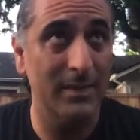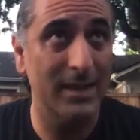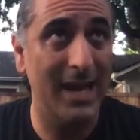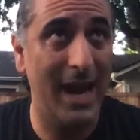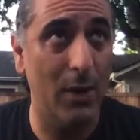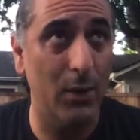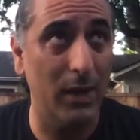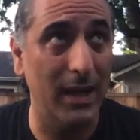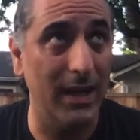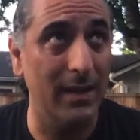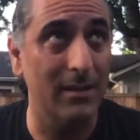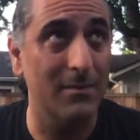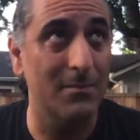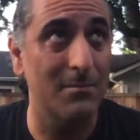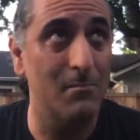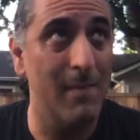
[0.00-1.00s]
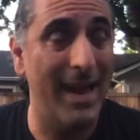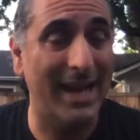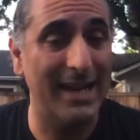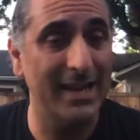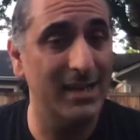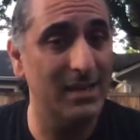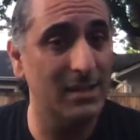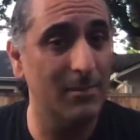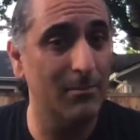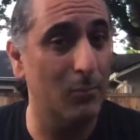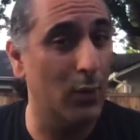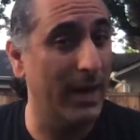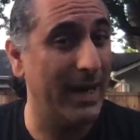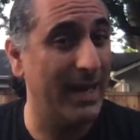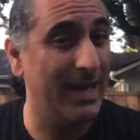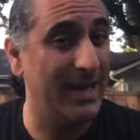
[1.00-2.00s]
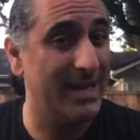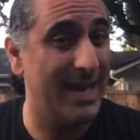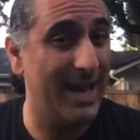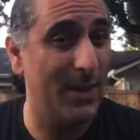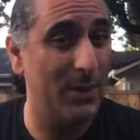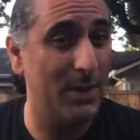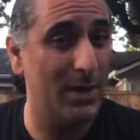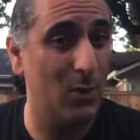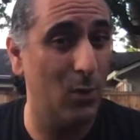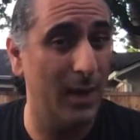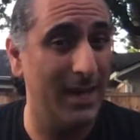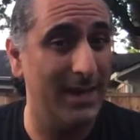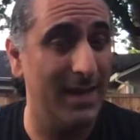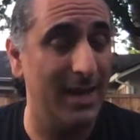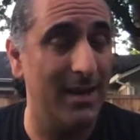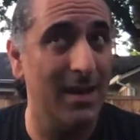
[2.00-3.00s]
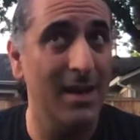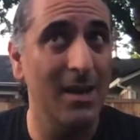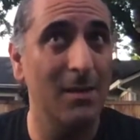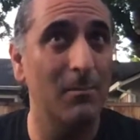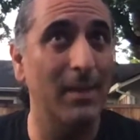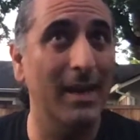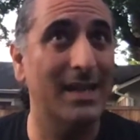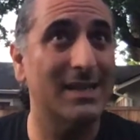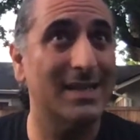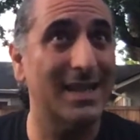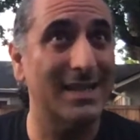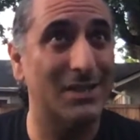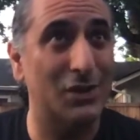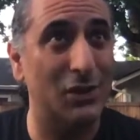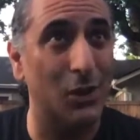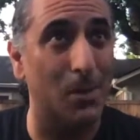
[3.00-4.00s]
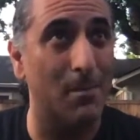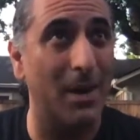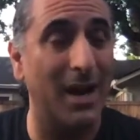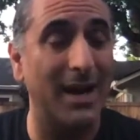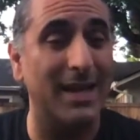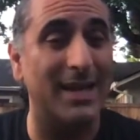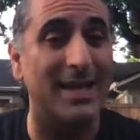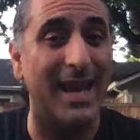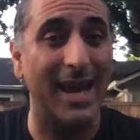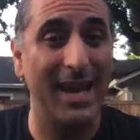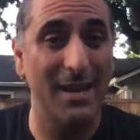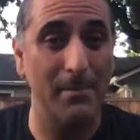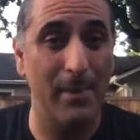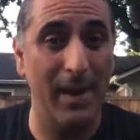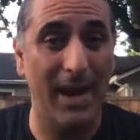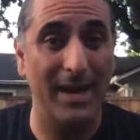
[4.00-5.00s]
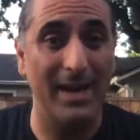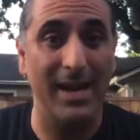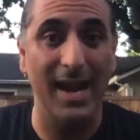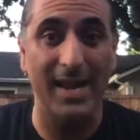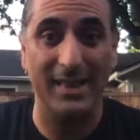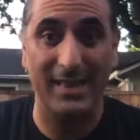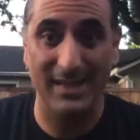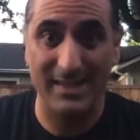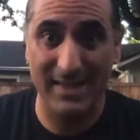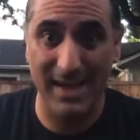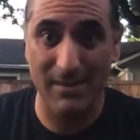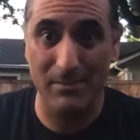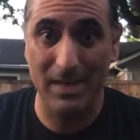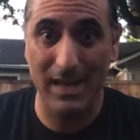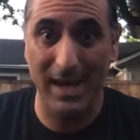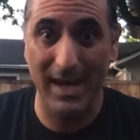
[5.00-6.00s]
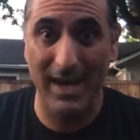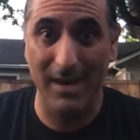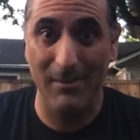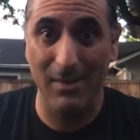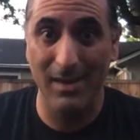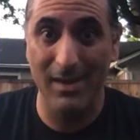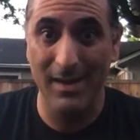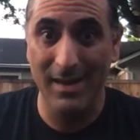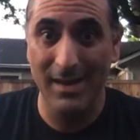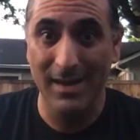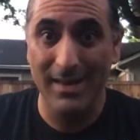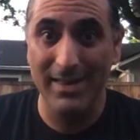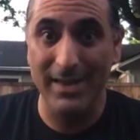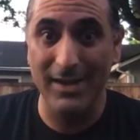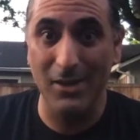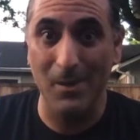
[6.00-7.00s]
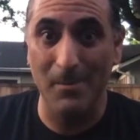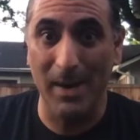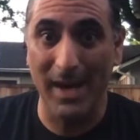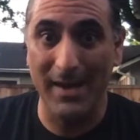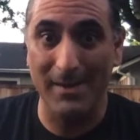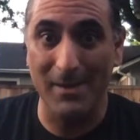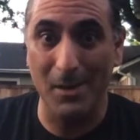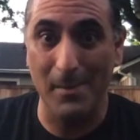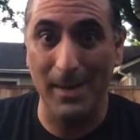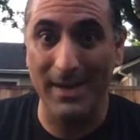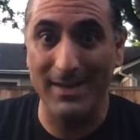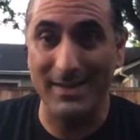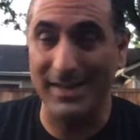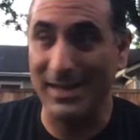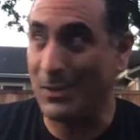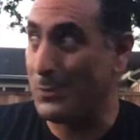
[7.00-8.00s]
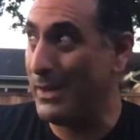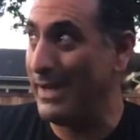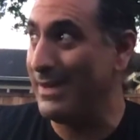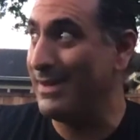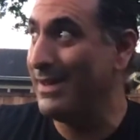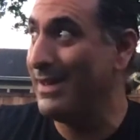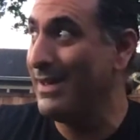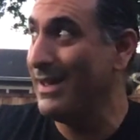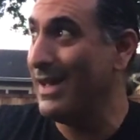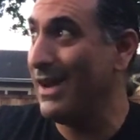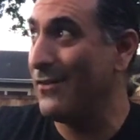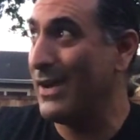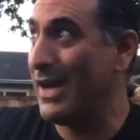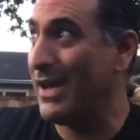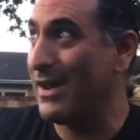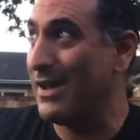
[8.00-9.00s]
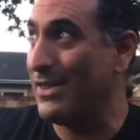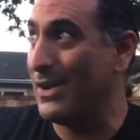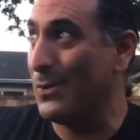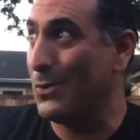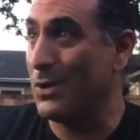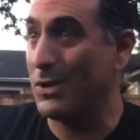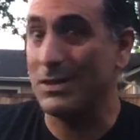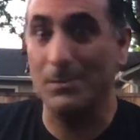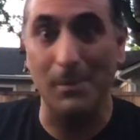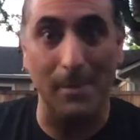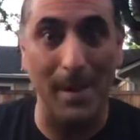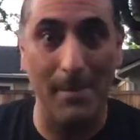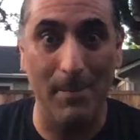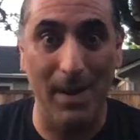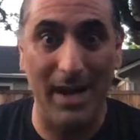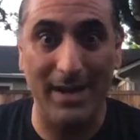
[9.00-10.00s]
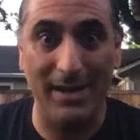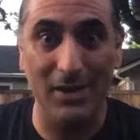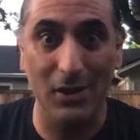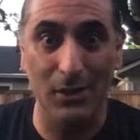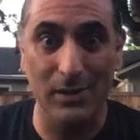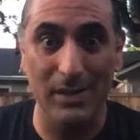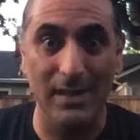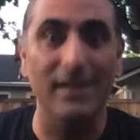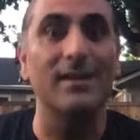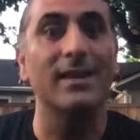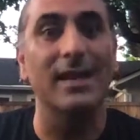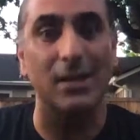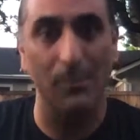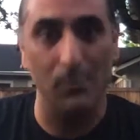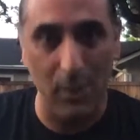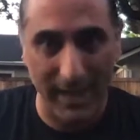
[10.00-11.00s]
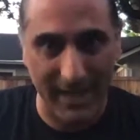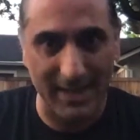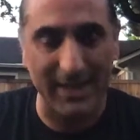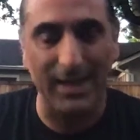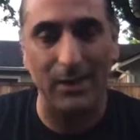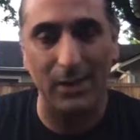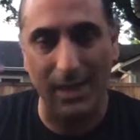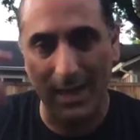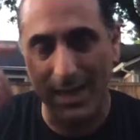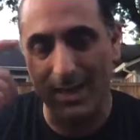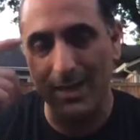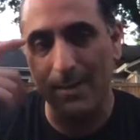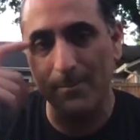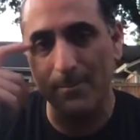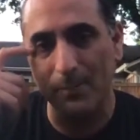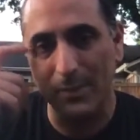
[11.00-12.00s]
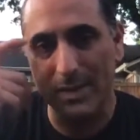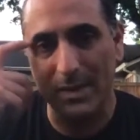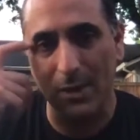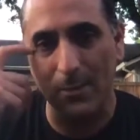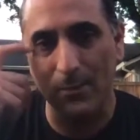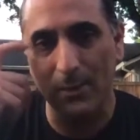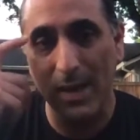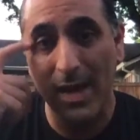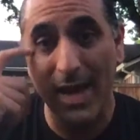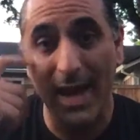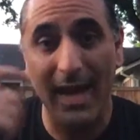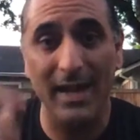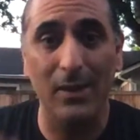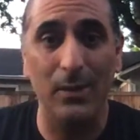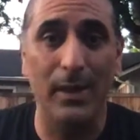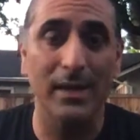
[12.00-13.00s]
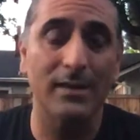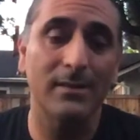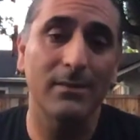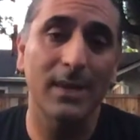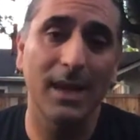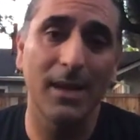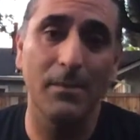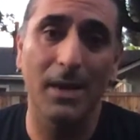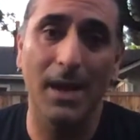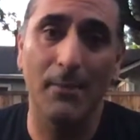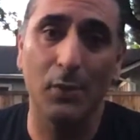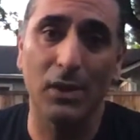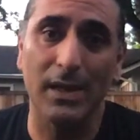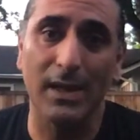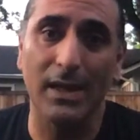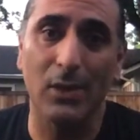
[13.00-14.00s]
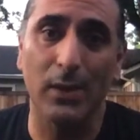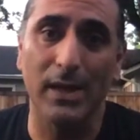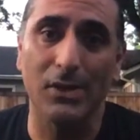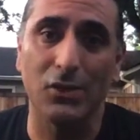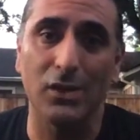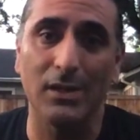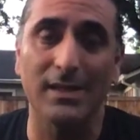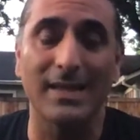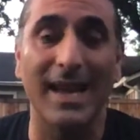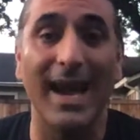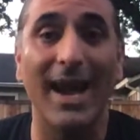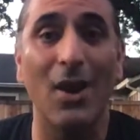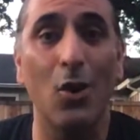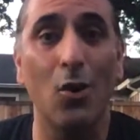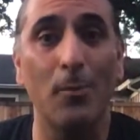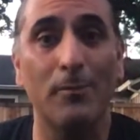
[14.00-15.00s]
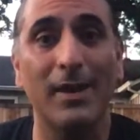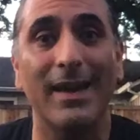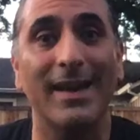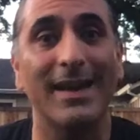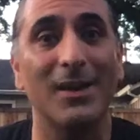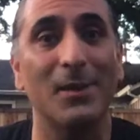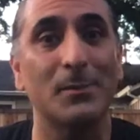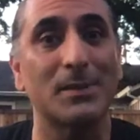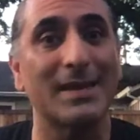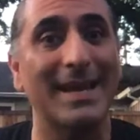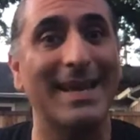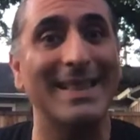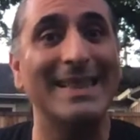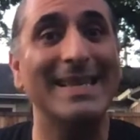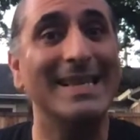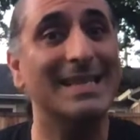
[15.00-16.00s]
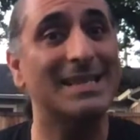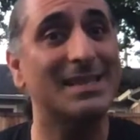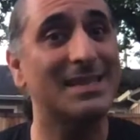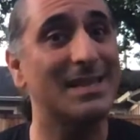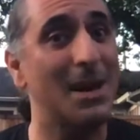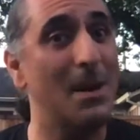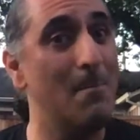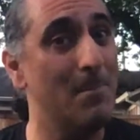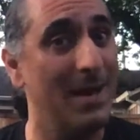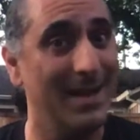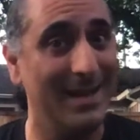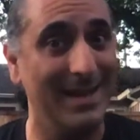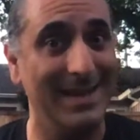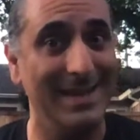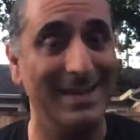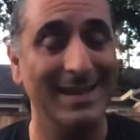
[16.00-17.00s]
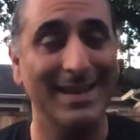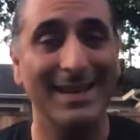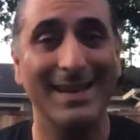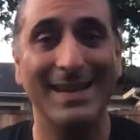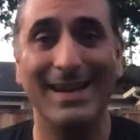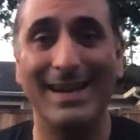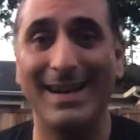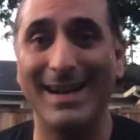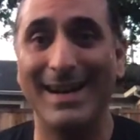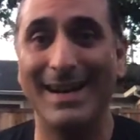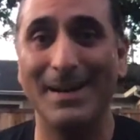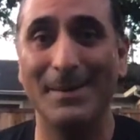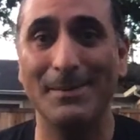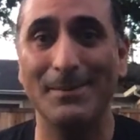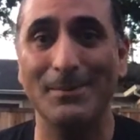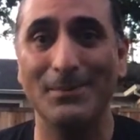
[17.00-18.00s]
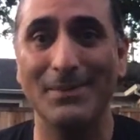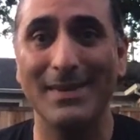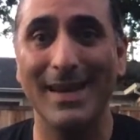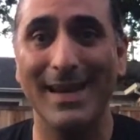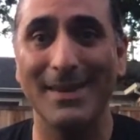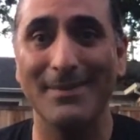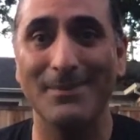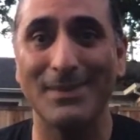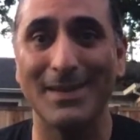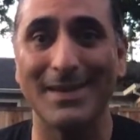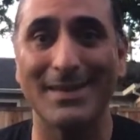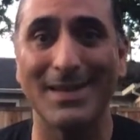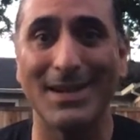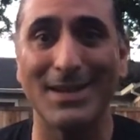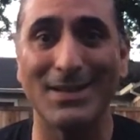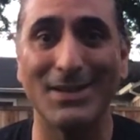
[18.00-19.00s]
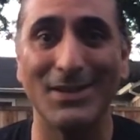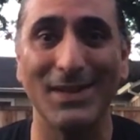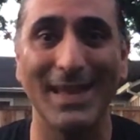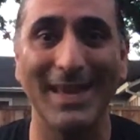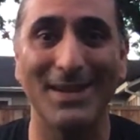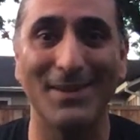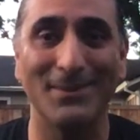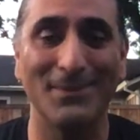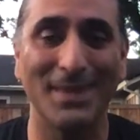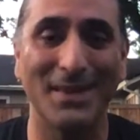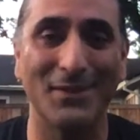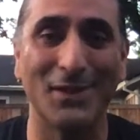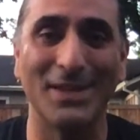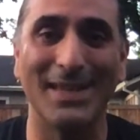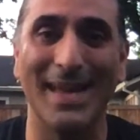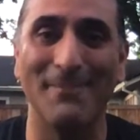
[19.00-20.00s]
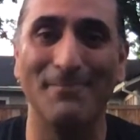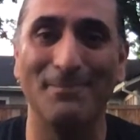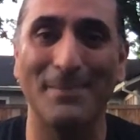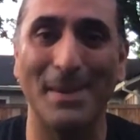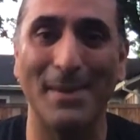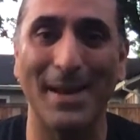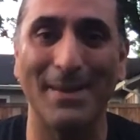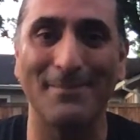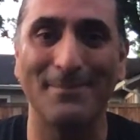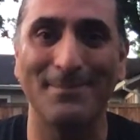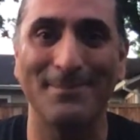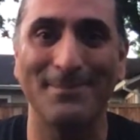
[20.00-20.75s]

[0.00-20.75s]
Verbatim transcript: counting mechanism, breaking it down in a way that makes sense to your mind and body at the same time. Then your bo- your mind's like, "Wait, I forgot how that works, but my body knows it." And then you break it down again and so Anyways, hit me up with any questions. I hope that helps at least somebody. Um, yeah, I'll talk to you later. Have a good day. Bye bye.